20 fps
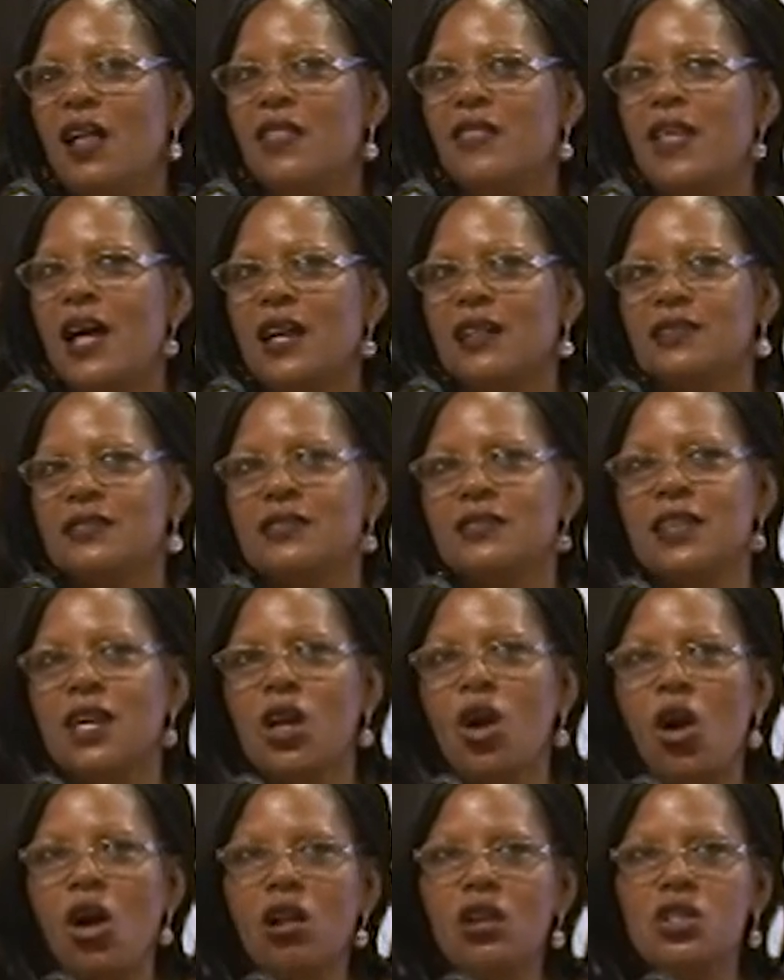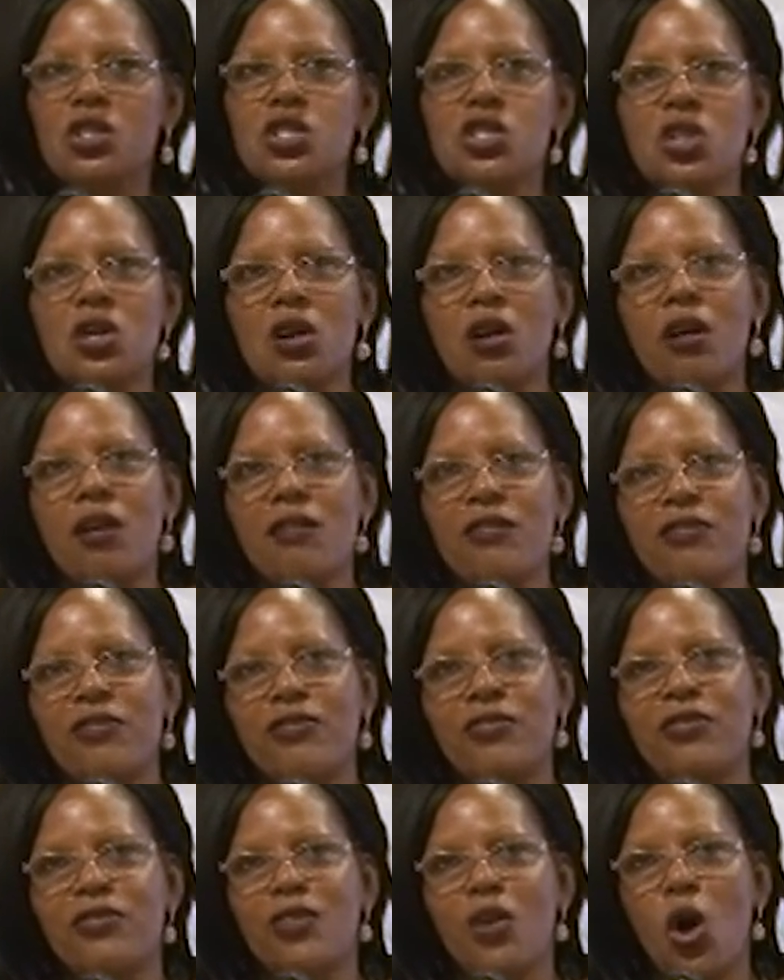that the culture of
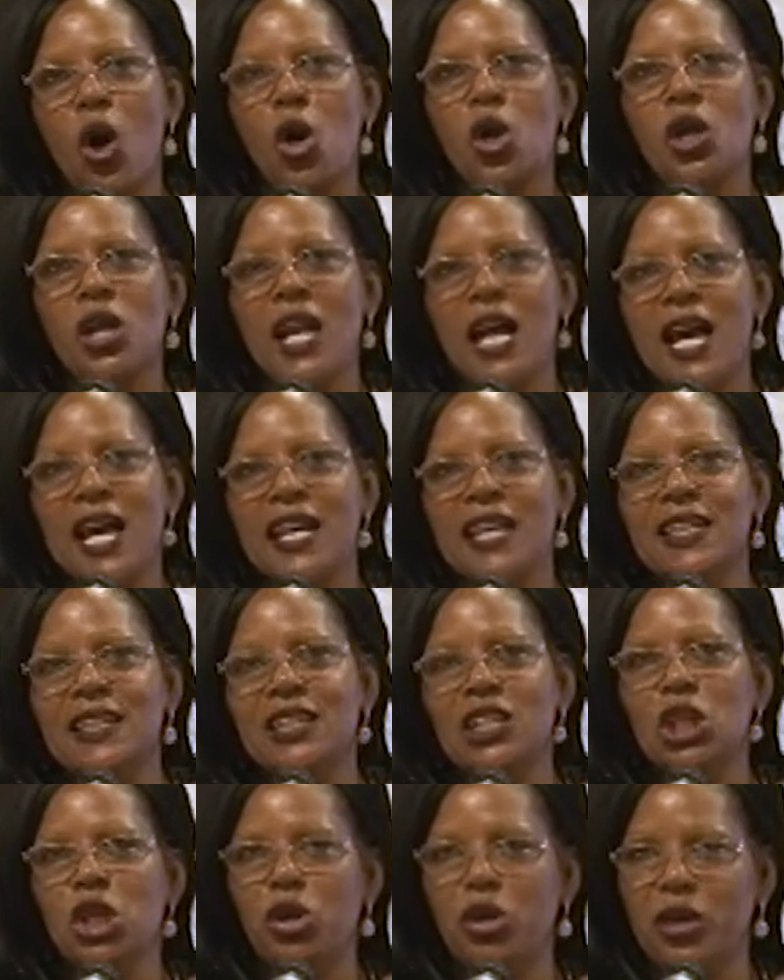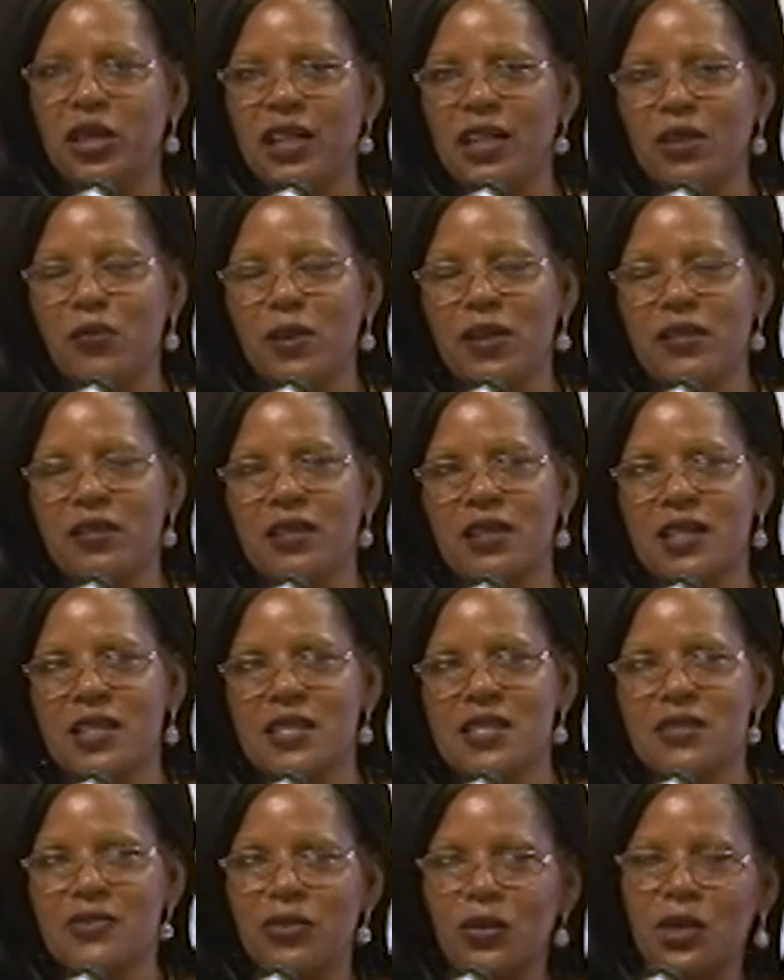online learning, whether
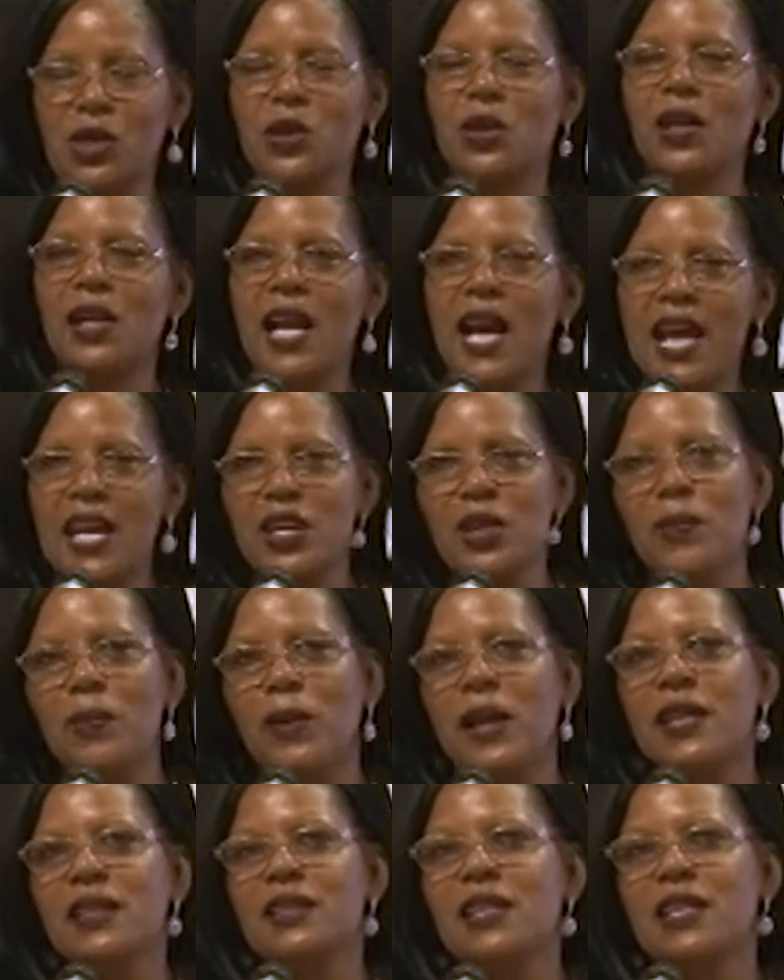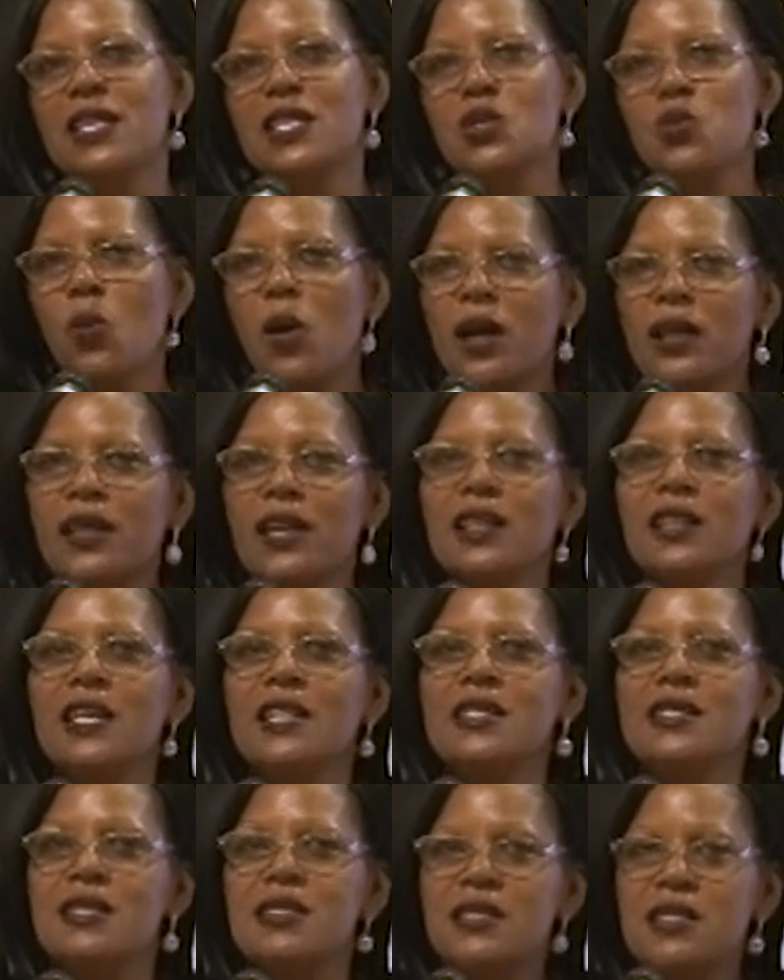it's fully online or blended, is one that
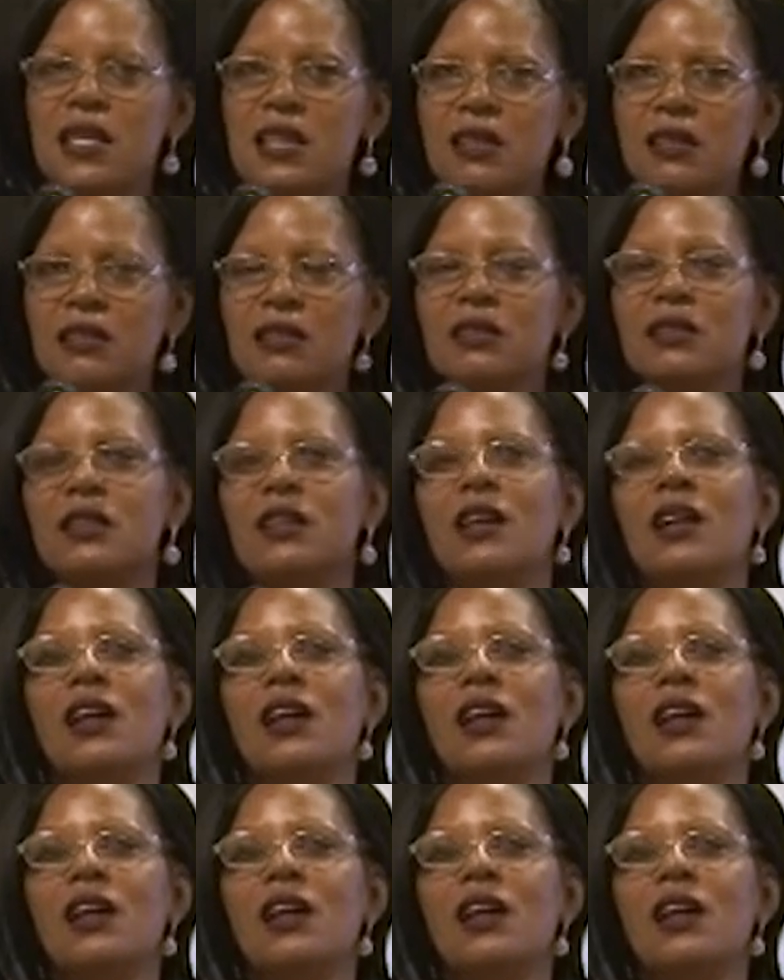is still